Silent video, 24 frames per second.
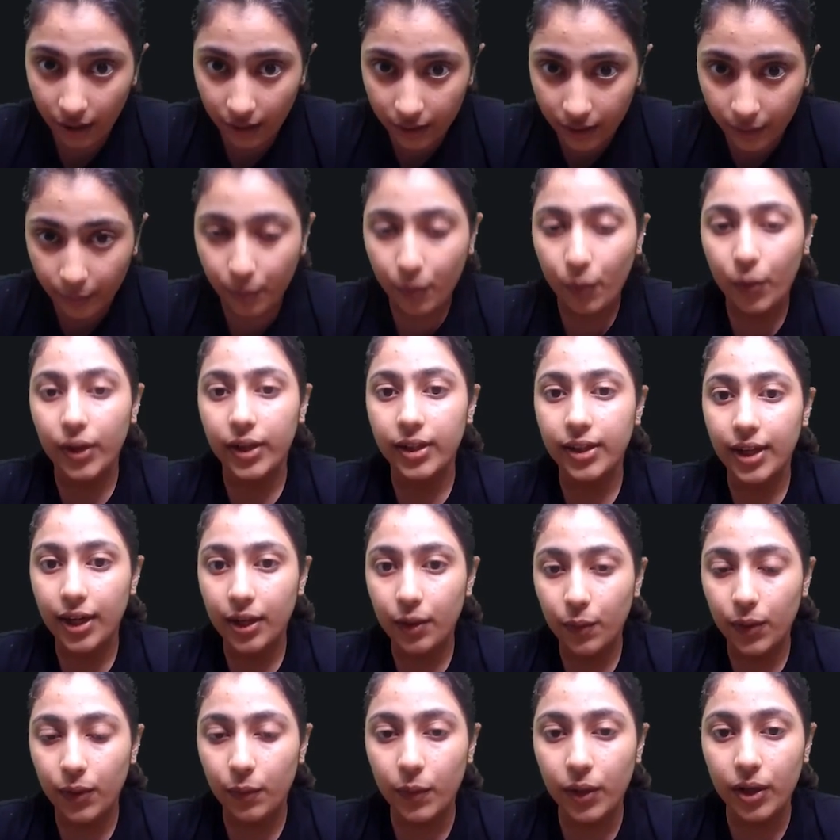the point that
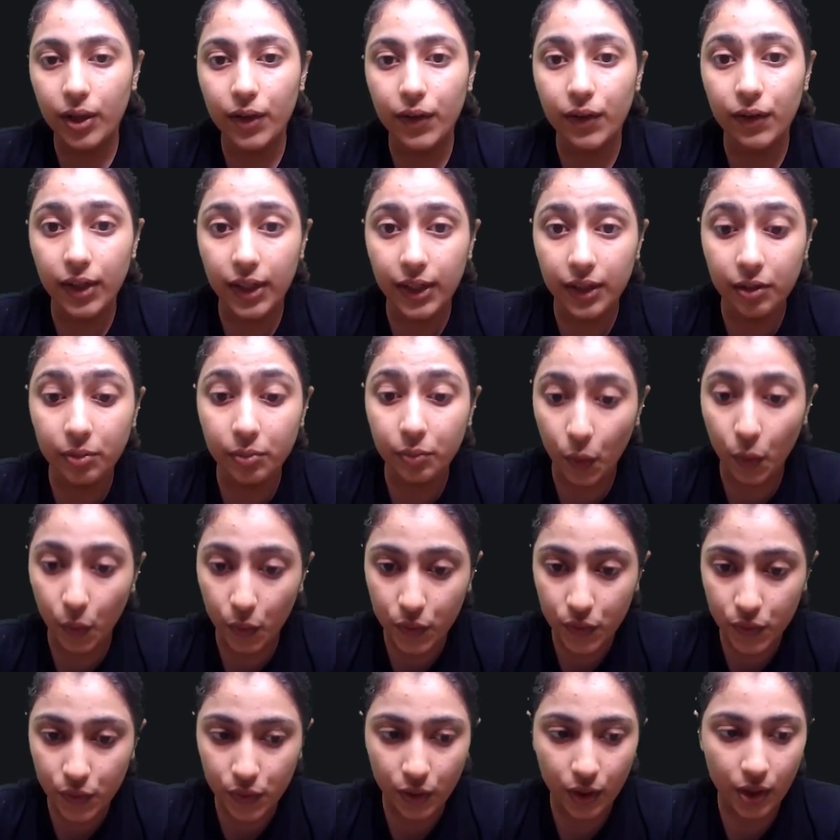we will agree the
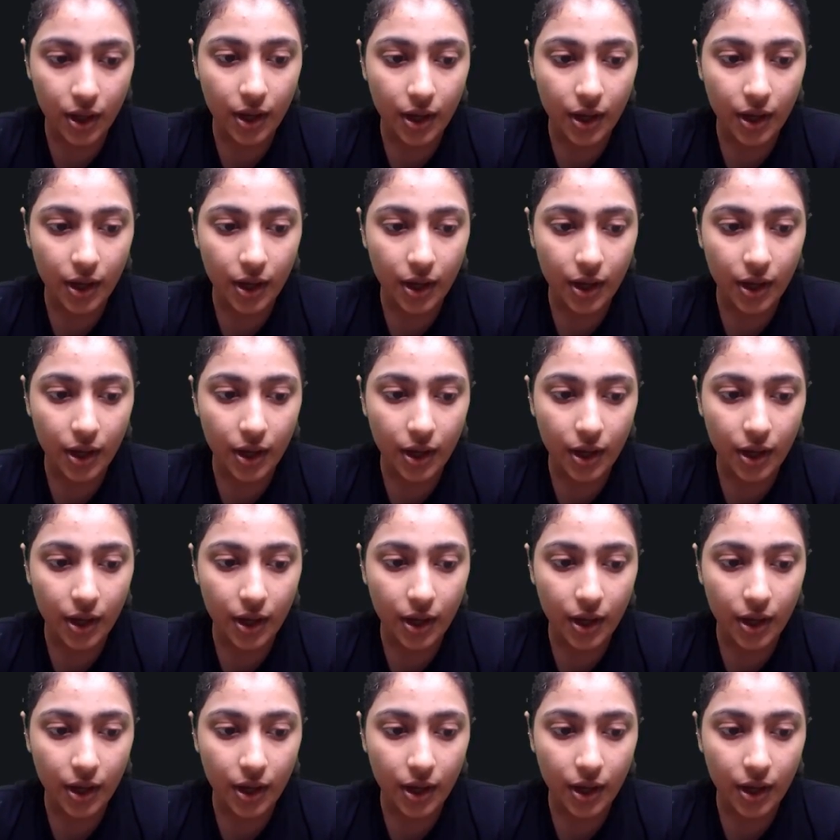most.